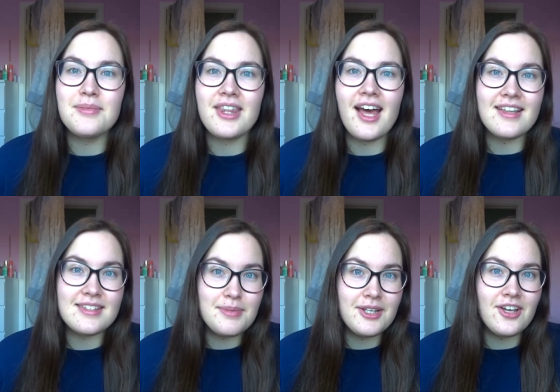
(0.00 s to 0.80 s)
but
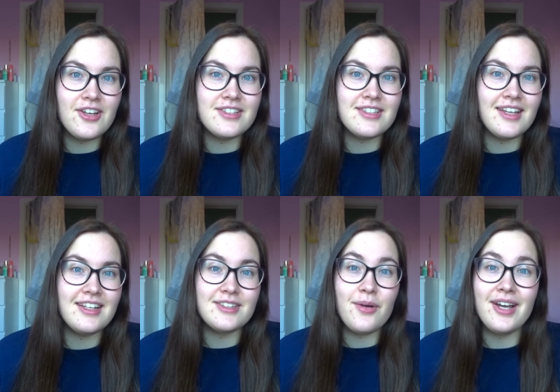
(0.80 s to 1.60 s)
that's because
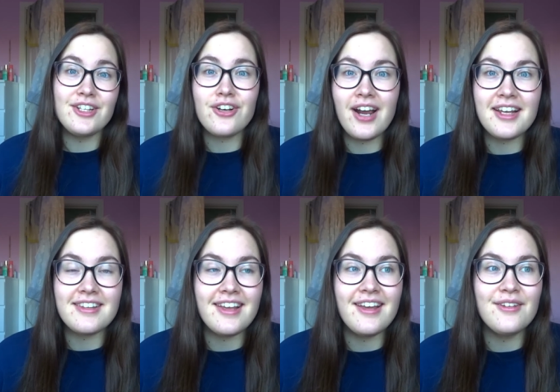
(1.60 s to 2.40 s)
he's quite
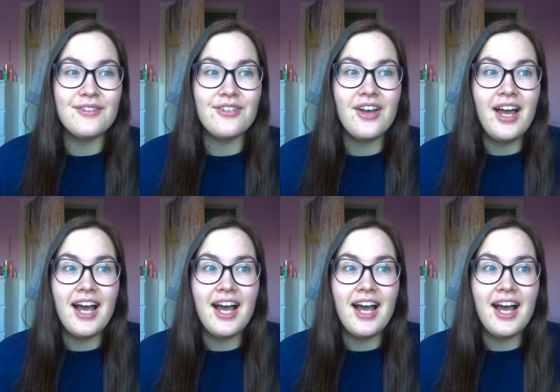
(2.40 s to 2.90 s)
attractive